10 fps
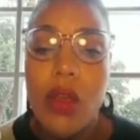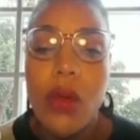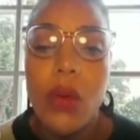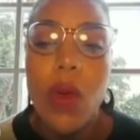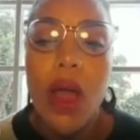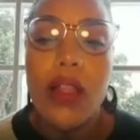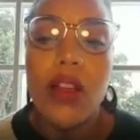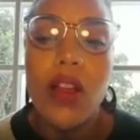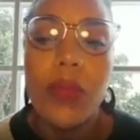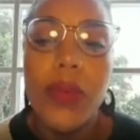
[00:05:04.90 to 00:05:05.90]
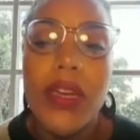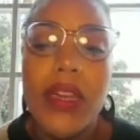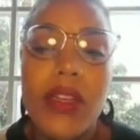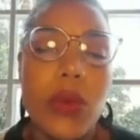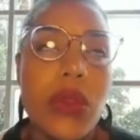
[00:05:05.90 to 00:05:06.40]
while
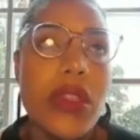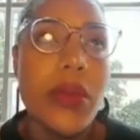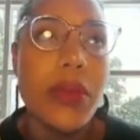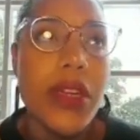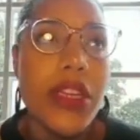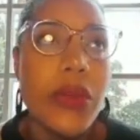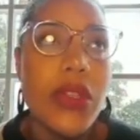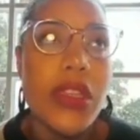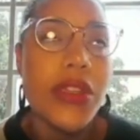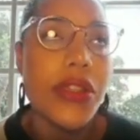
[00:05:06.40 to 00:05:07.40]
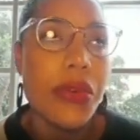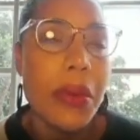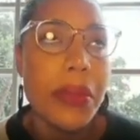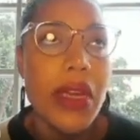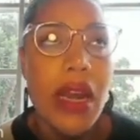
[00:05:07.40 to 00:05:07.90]
Copyleaks will simply use a
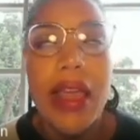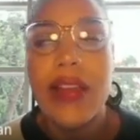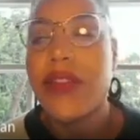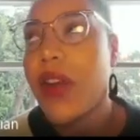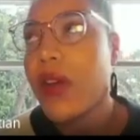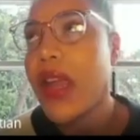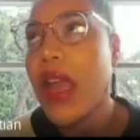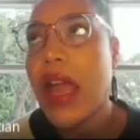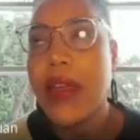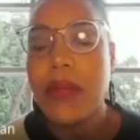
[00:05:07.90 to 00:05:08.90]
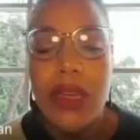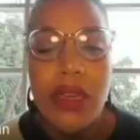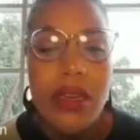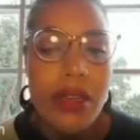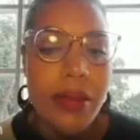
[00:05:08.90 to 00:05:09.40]
descriptor like very high,
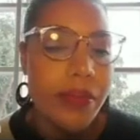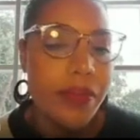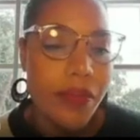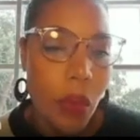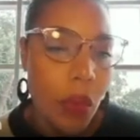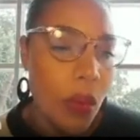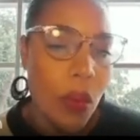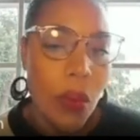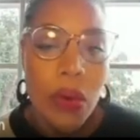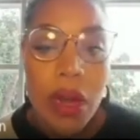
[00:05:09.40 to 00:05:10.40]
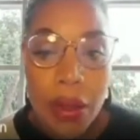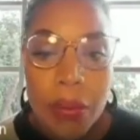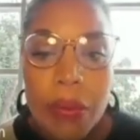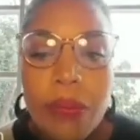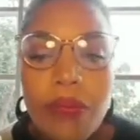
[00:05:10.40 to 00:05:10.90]
medium, or
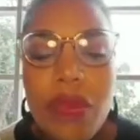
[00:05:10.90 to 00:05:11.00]
low.